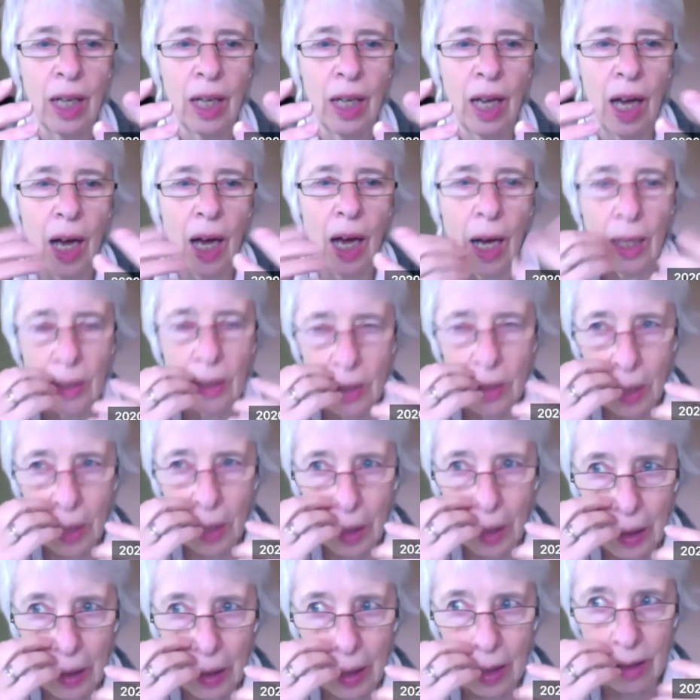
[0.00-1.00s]
And
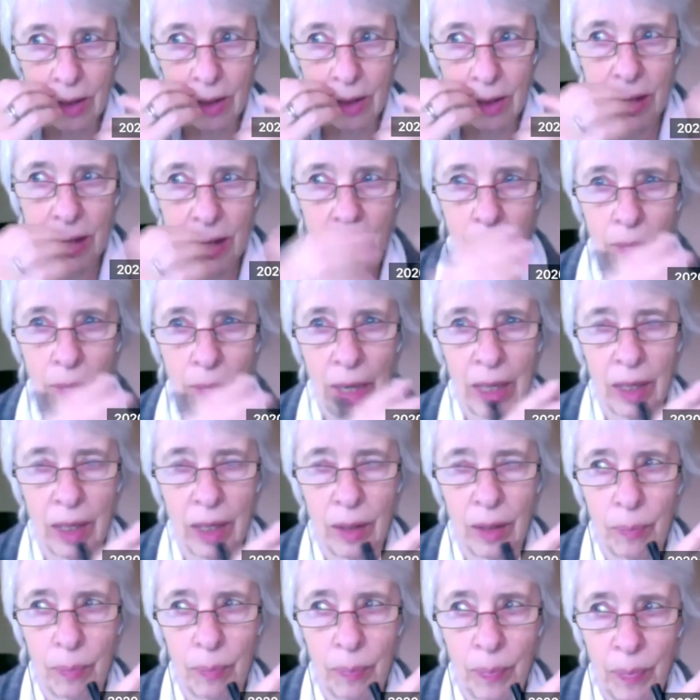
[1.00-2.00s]
then I see
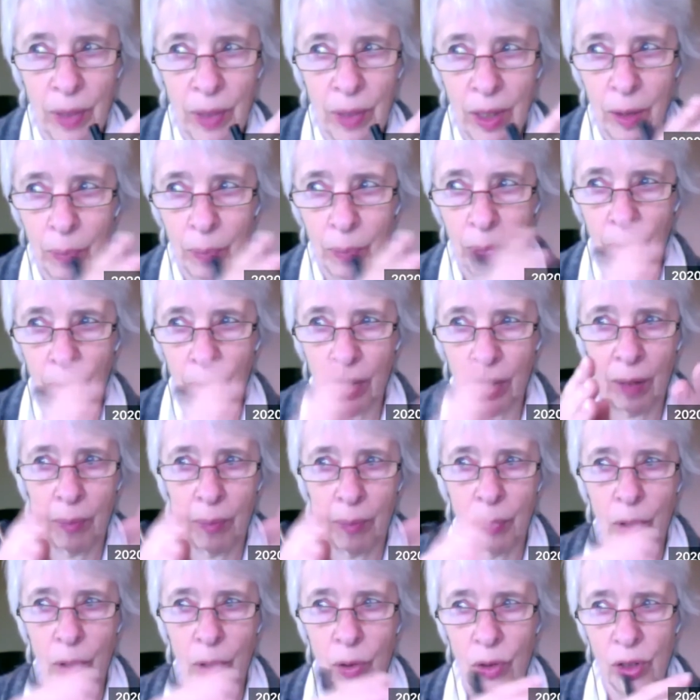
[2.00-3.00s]
many people and
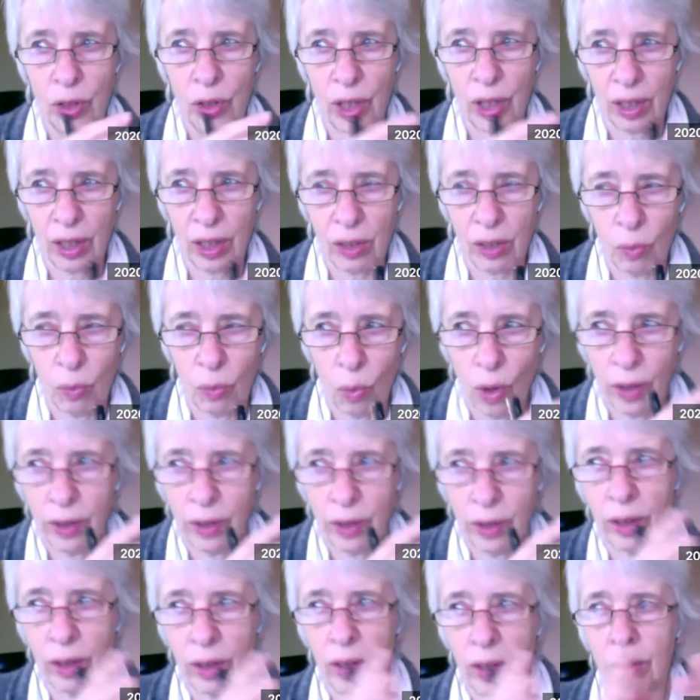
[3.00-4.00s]
projects
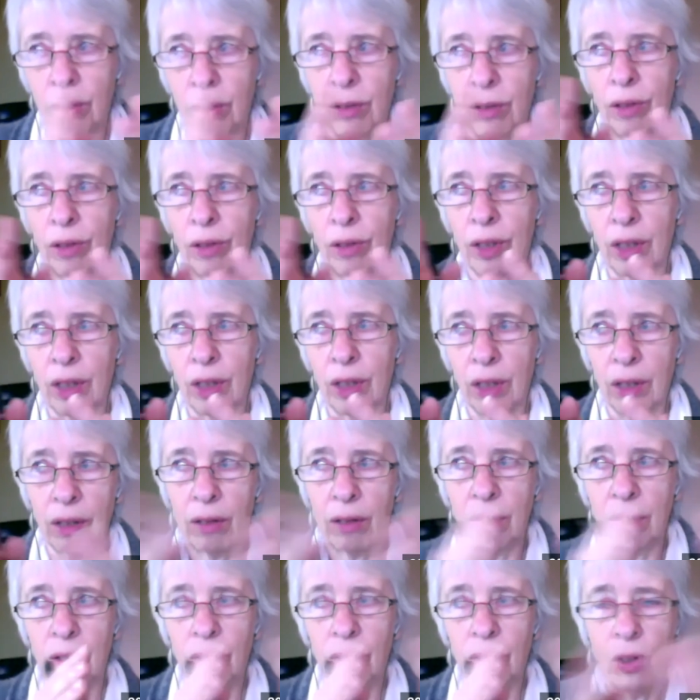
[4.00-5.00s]
wanting to do it in a
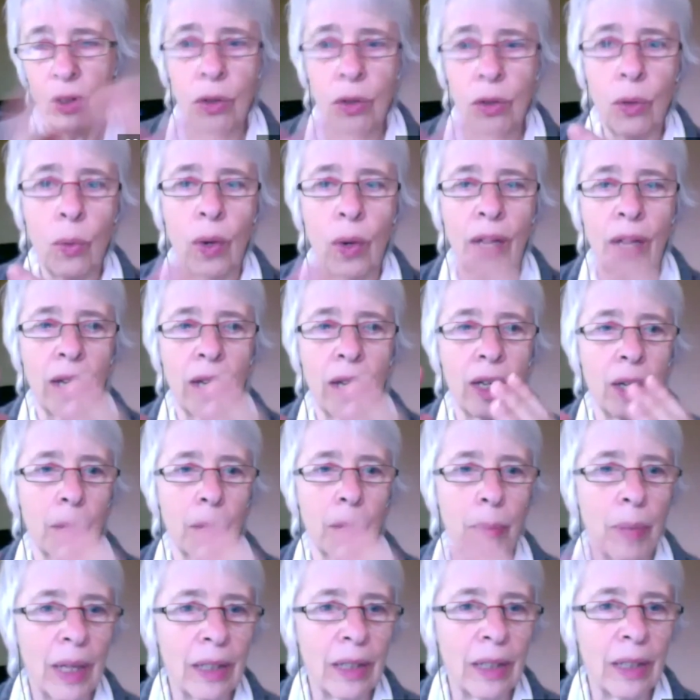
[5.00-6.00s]
new way, in a
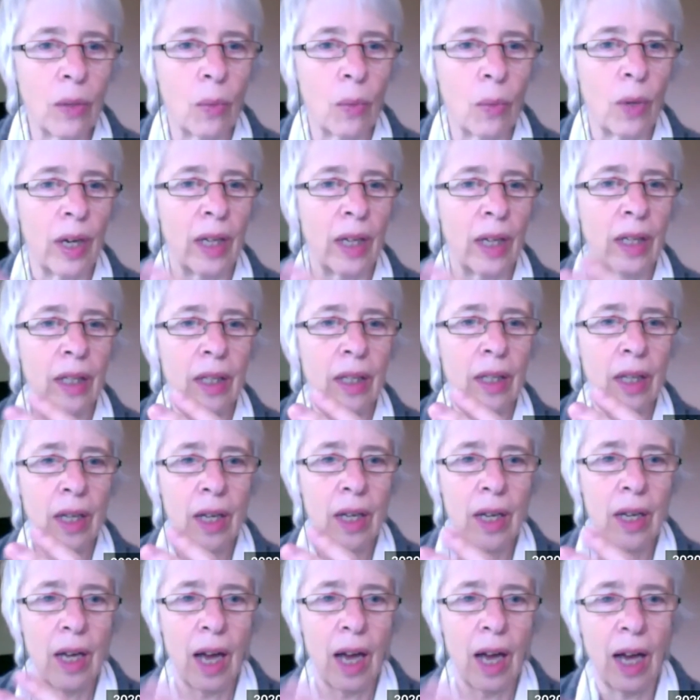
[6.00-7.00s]
better way.
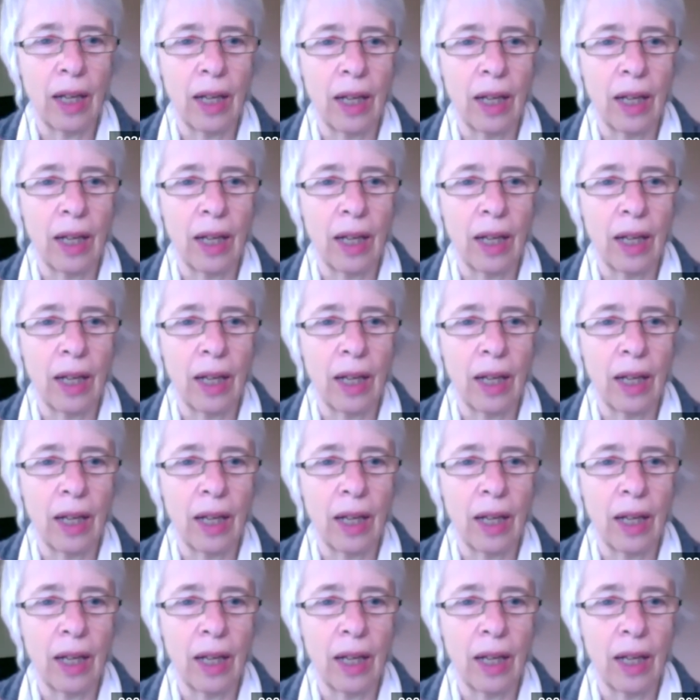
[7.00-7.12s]
And